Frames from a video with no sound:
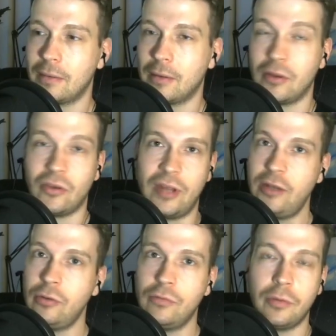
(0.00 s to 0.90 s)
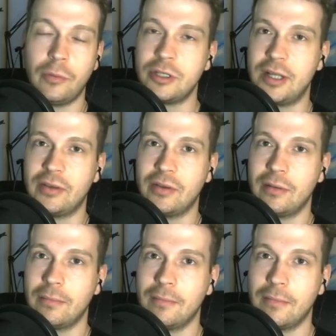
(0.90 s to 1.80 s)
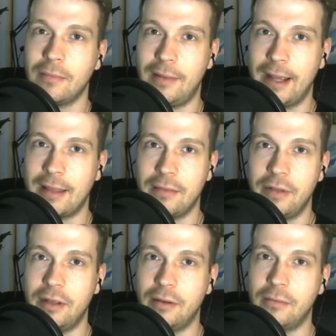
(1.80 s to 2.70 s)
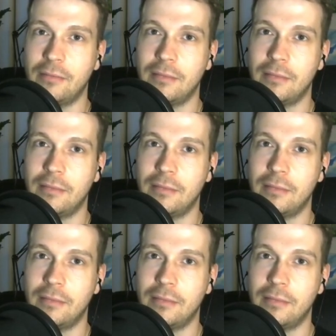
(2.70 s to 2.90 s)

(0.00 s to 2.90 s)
Stay tuned for more chess, like the video,